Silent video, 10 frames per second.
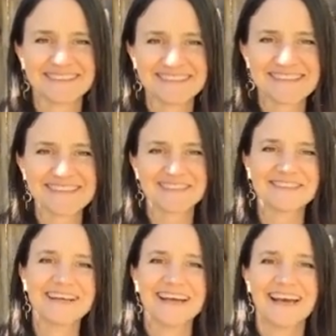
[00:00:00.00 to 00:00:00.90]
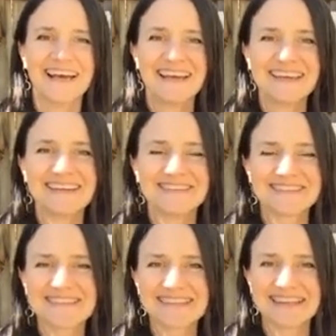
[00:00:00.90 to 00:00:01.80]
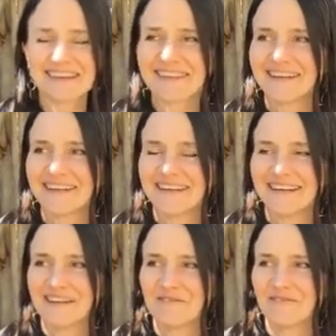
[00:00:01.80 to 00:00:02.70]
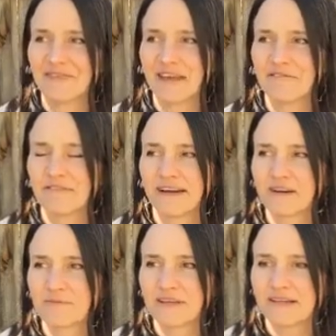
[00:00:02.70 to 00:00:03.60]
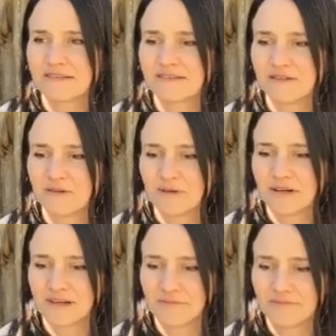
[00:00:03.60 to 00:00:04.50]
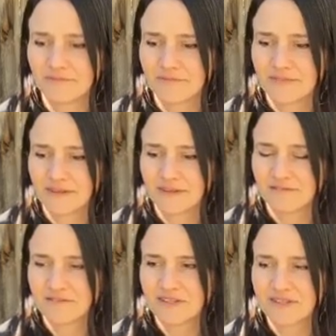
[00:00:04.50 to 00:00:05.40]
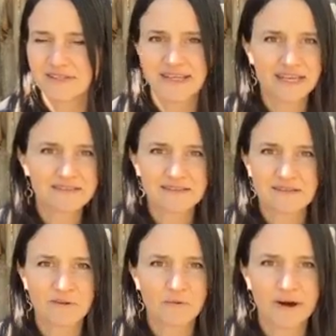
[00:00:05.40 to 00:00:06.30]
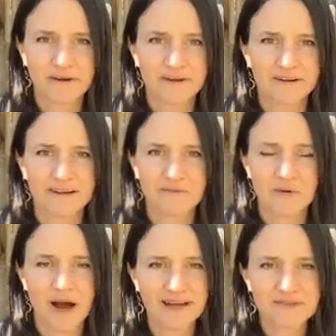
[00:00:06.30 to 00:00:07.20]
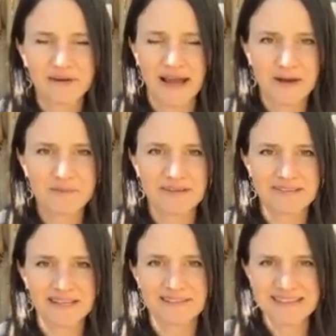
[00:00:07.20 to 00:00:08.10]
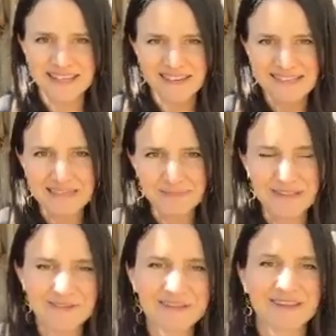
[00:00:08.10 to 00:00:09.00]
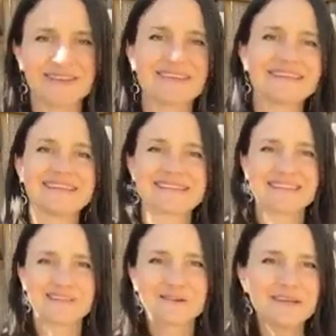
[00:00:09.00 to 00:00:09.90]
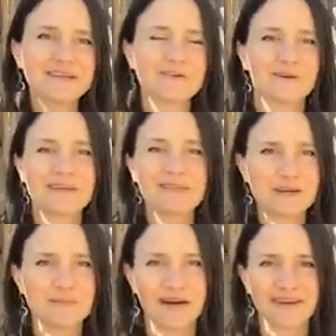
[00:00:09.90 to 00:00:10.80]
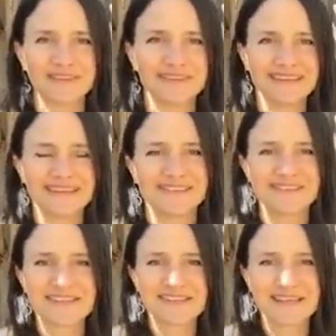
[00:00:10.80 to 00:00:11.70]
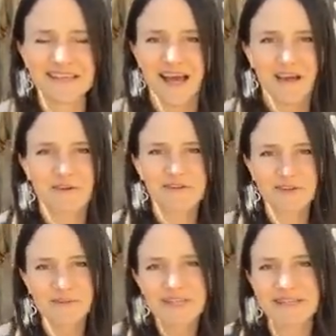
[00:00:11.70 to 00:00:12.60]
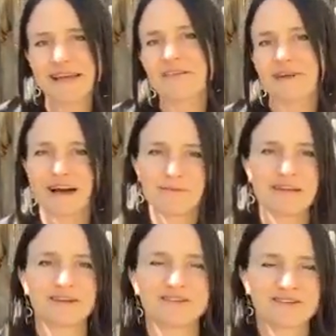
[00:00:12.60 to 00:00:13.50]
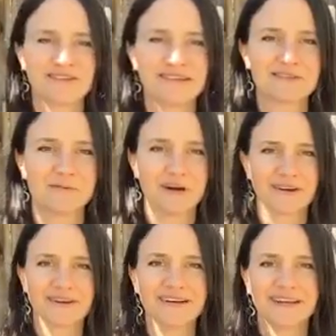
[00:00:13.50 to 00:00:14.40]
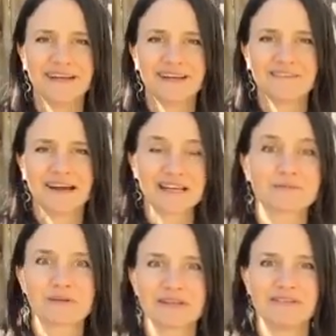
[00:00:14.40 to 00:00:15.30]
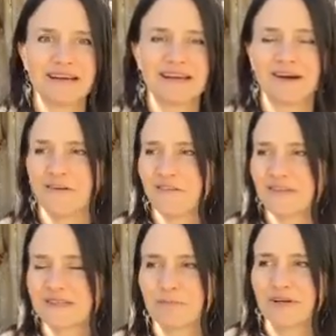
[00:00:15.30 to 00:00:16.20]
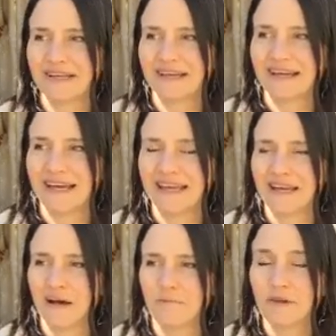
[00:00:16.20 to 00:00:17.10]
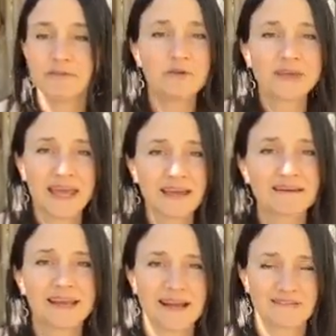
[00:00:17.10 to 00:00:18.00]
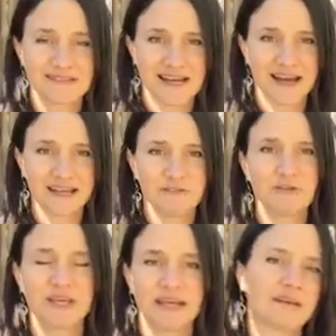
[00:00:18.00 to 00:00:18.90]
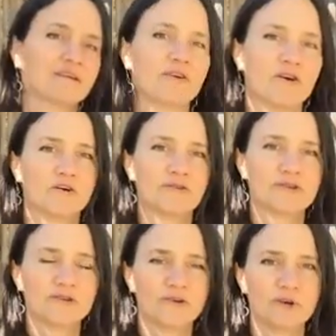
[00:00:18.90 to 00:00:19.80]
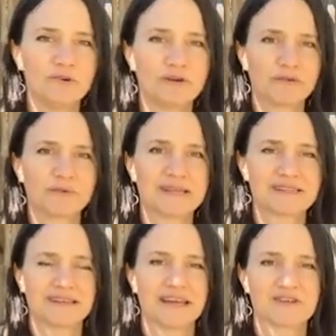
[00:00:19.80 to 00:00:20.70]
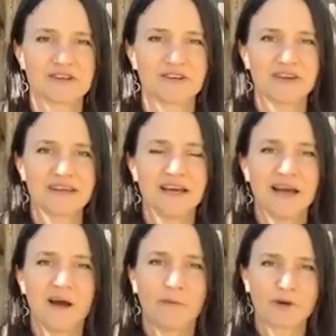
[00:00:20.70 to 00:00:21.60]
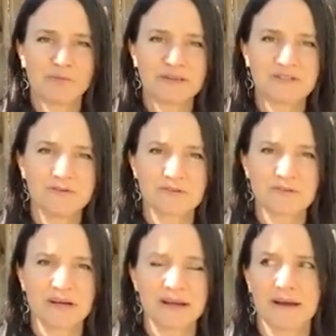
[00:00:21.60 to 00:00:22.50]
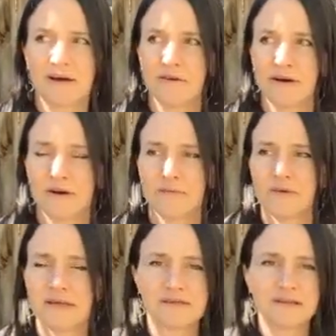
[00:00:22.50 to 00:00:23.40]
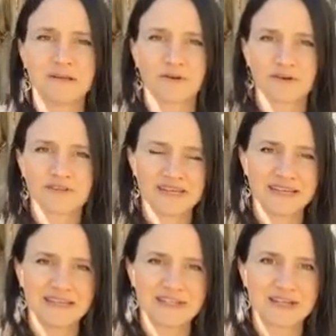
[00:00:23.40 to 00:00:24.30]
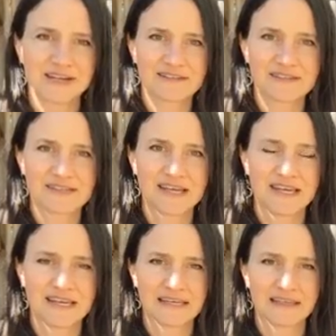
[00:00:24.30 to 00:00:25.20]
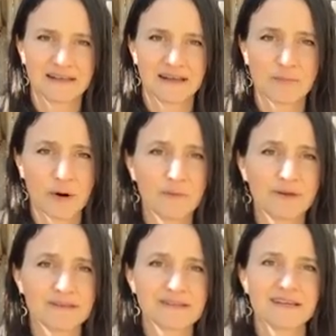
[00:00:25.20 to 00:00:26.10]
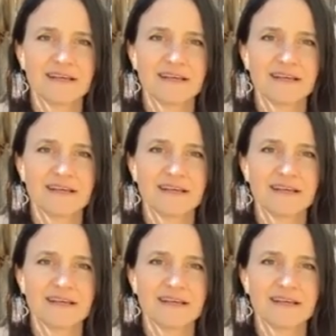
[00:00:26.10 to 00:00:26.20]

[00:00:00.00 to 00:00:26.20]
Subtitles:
So, you know, just get out there and find a place to just gaze into the water and watch what happens. Like, see how deeply you can look into the creek or even a puddle, you know, and just see there's so much life happening underneath the water, right? Especially right now in the spring. And if you can't get outside, if you can't go to a beautiful place in nature, like one of my students right now is in New York City and she has to stay in an apartment.